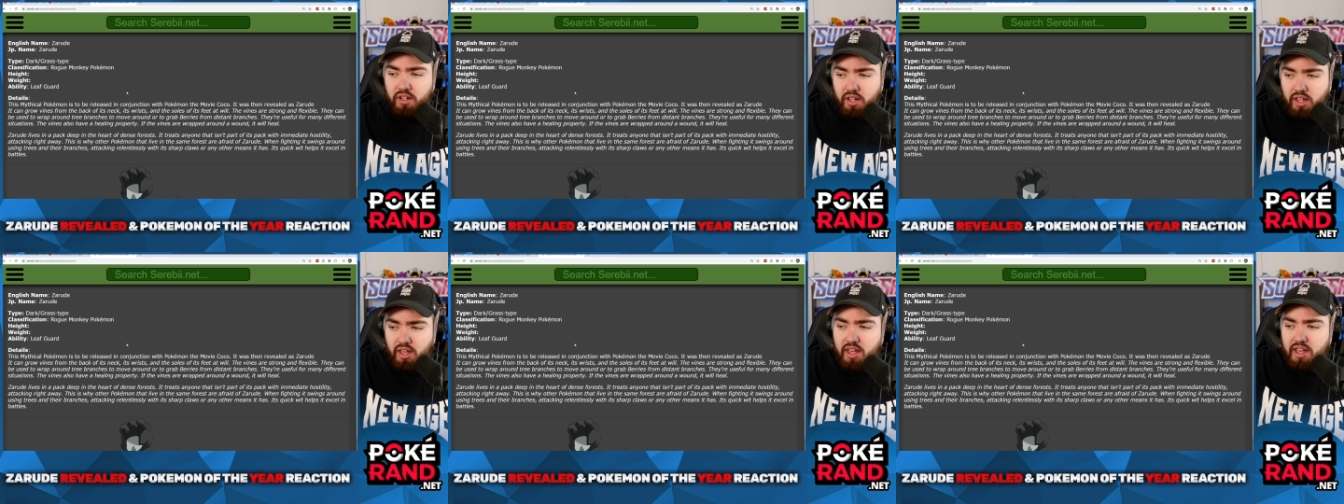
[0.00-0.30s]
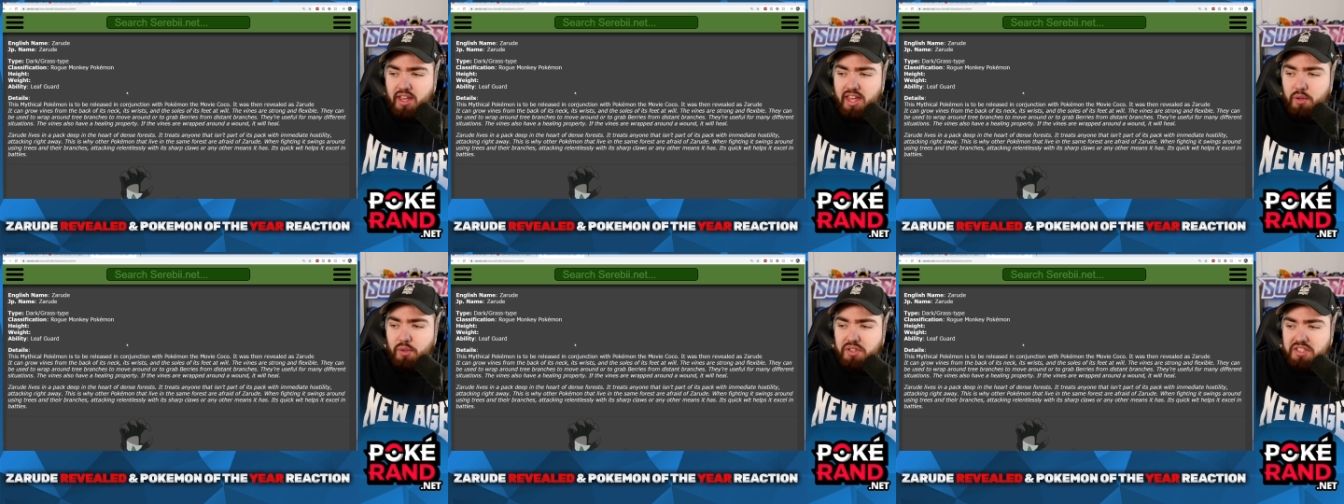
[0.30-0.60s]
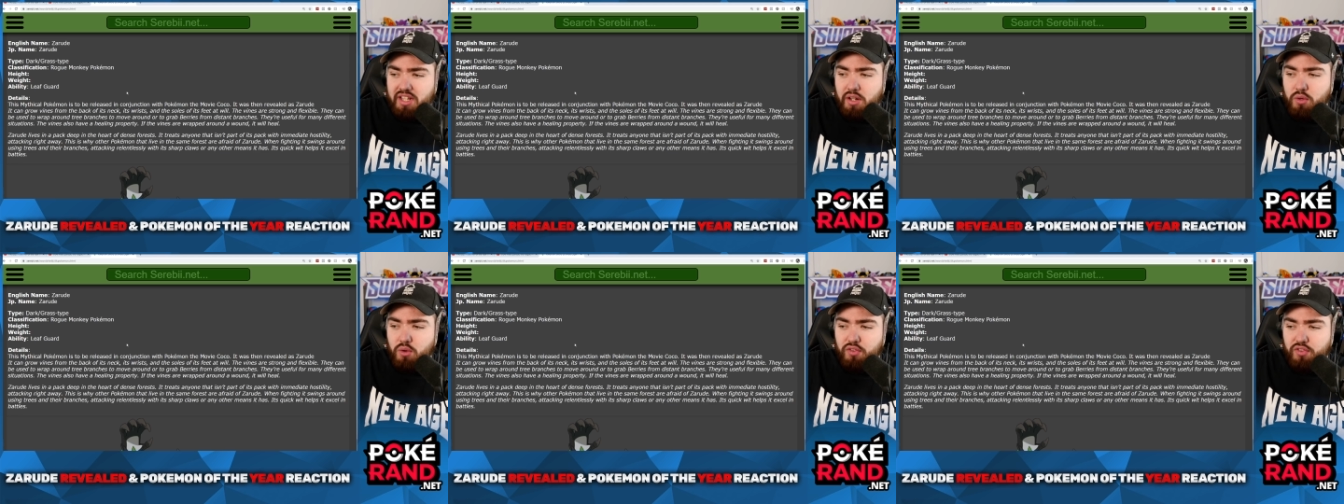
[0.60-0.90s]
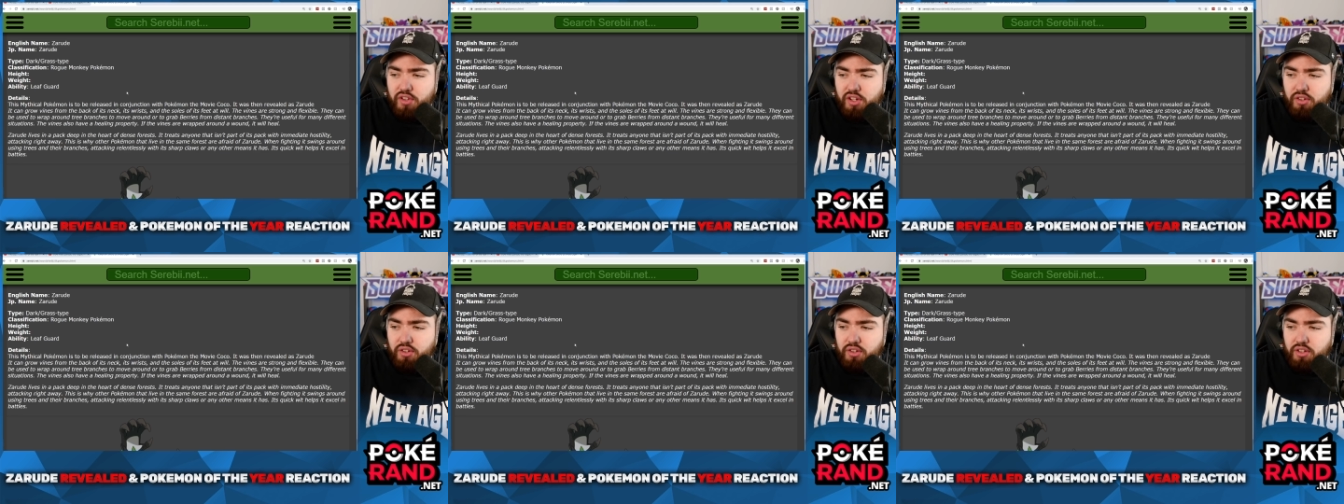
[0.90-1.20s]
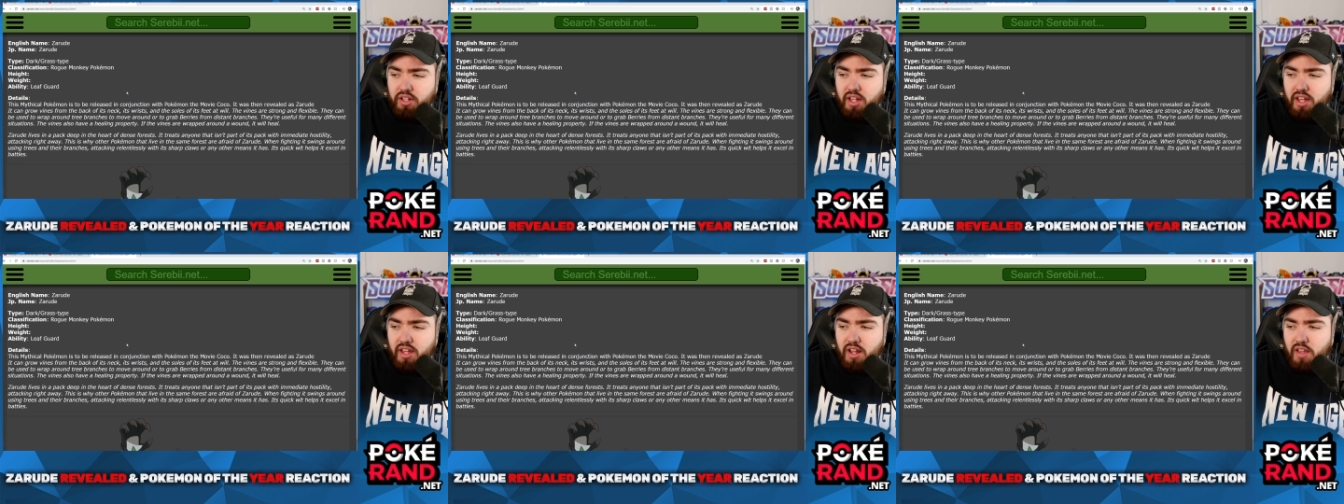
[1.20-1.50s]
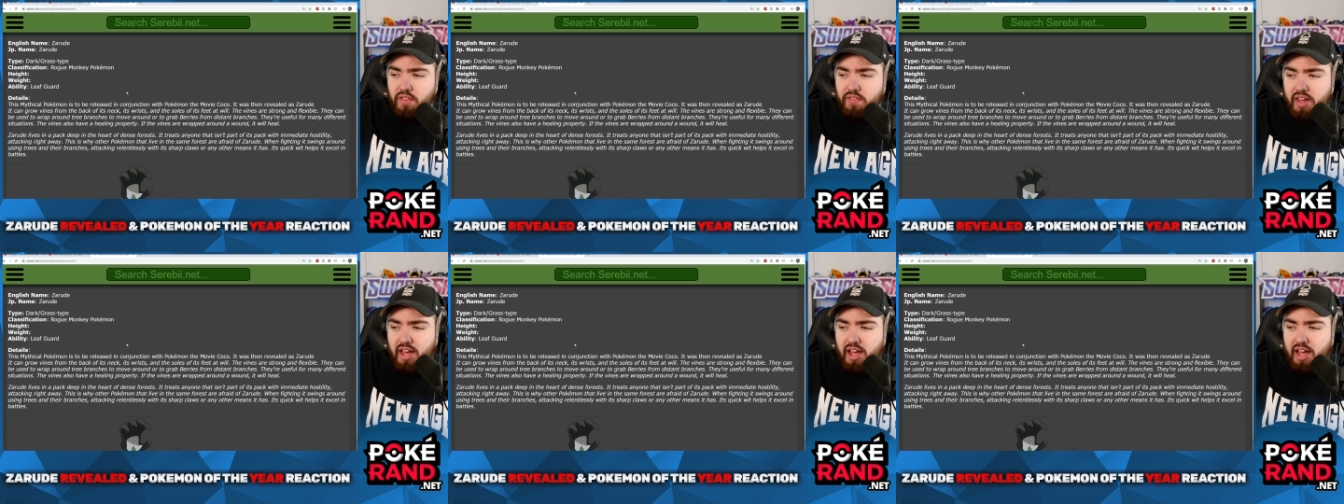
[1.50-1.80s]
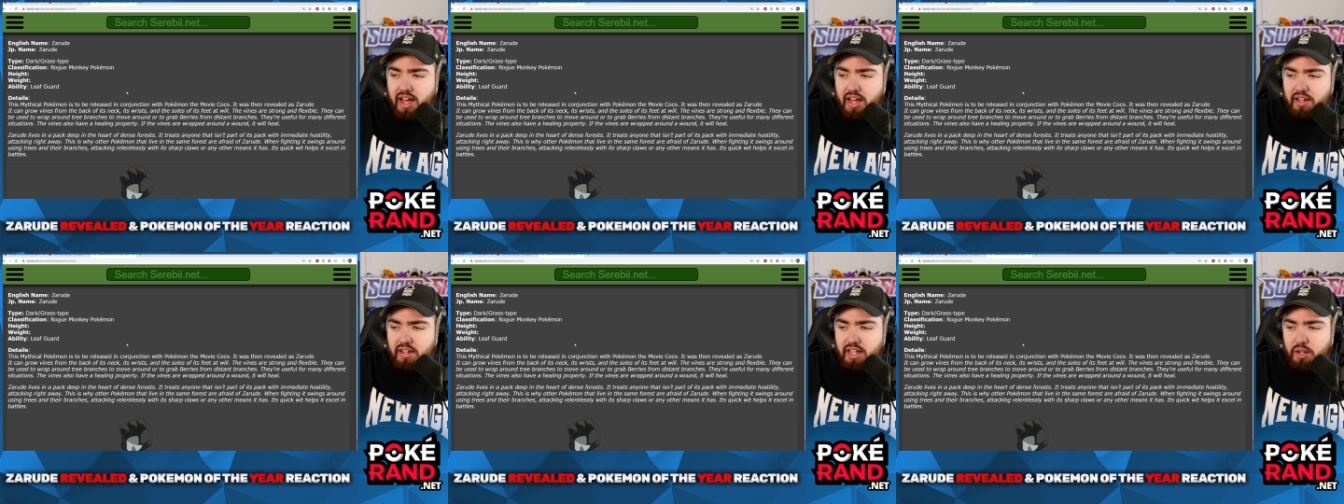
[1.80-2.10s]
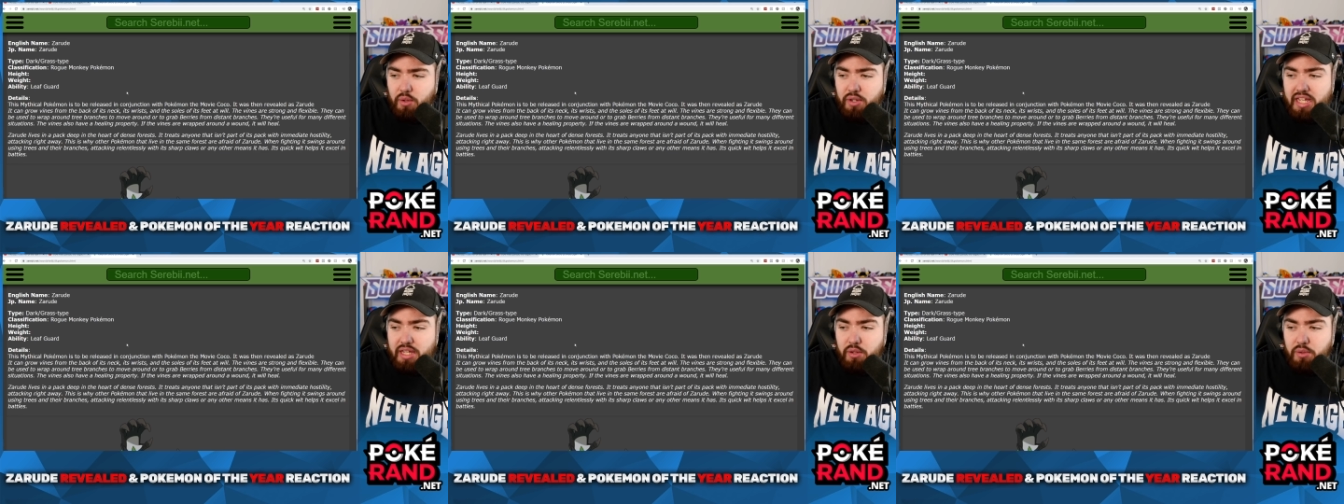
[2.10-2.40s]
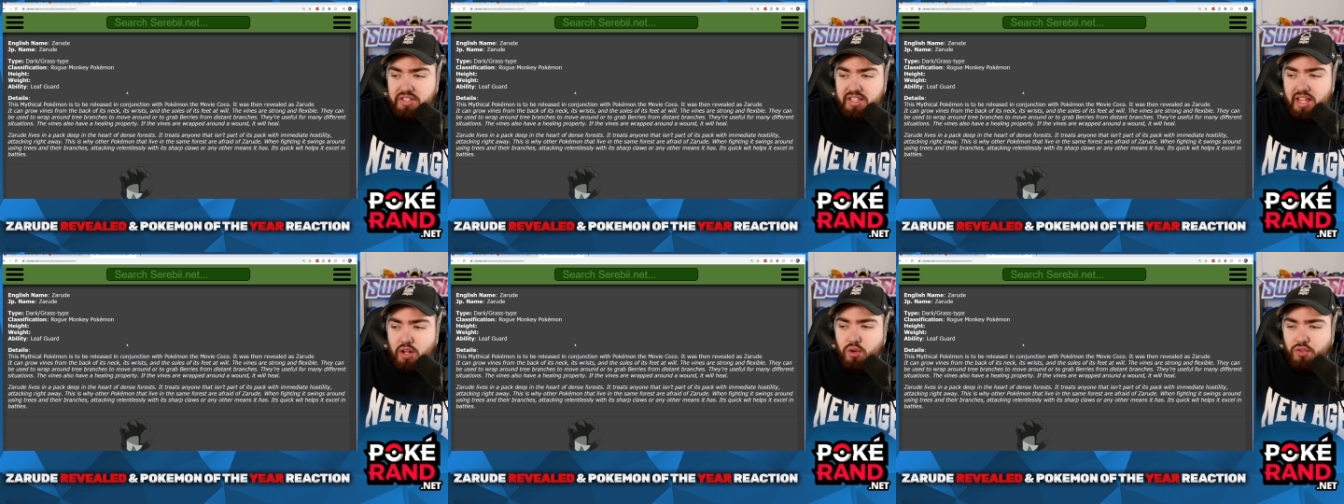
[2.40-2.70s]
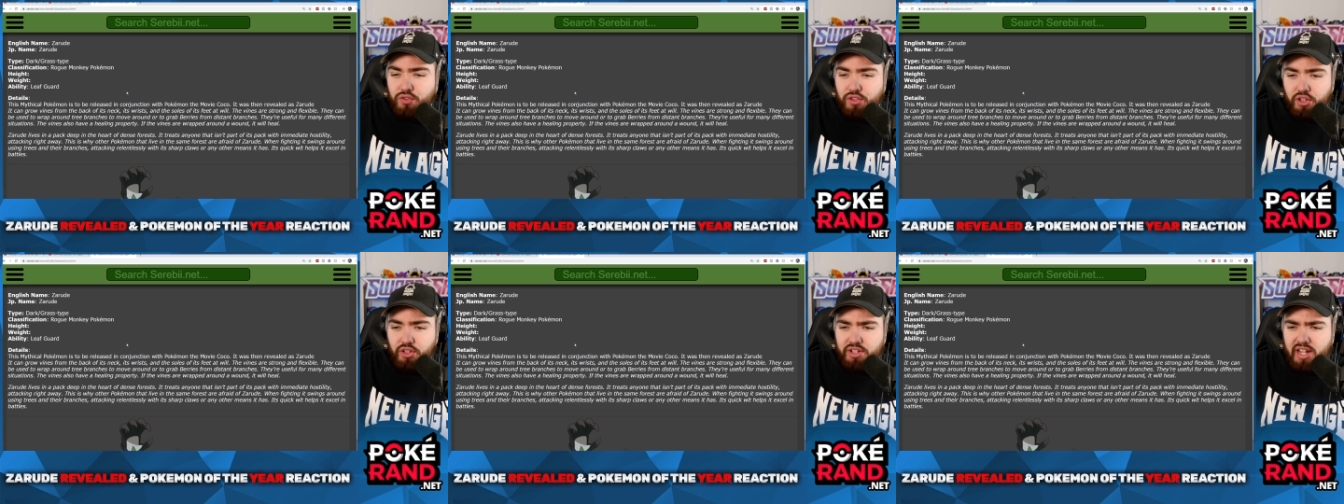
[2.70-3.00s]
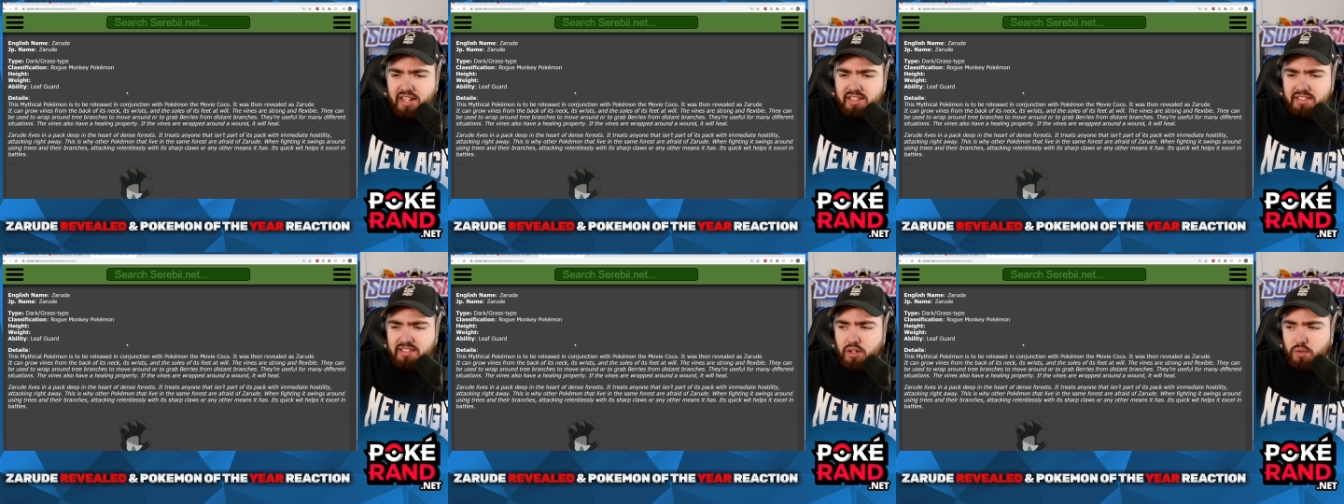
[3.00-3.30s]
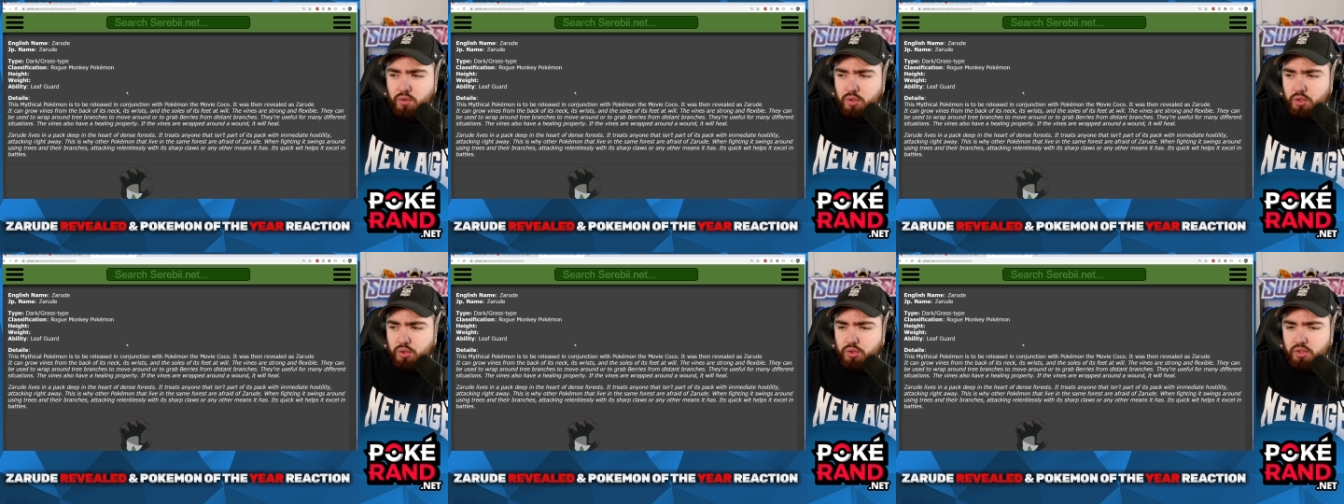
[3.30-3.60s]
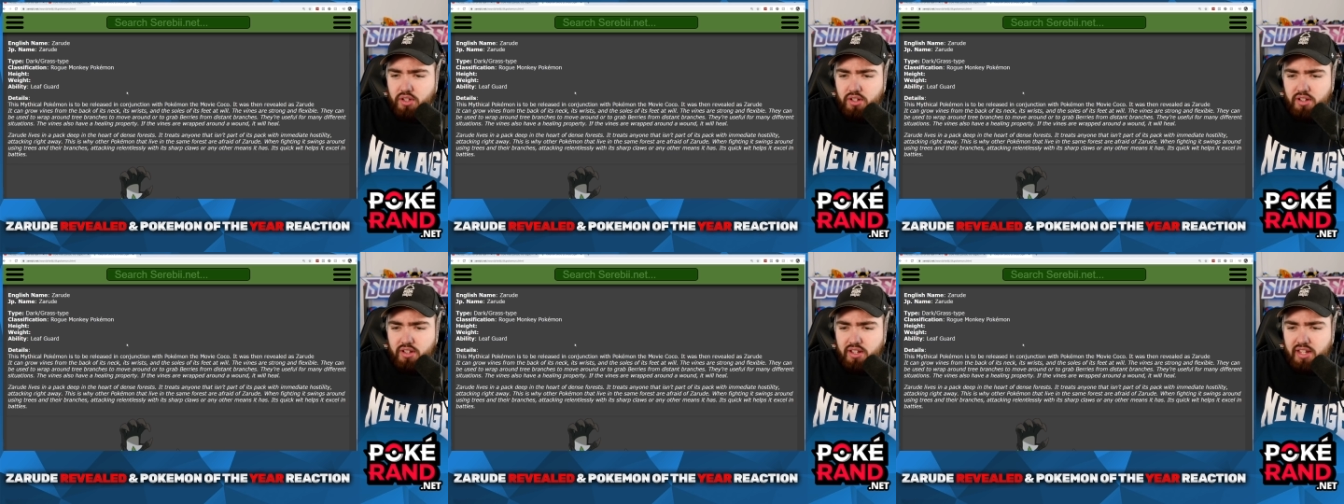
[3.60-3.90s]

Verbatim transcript: Okay, it was then revealed that it was then revealed as Zarude.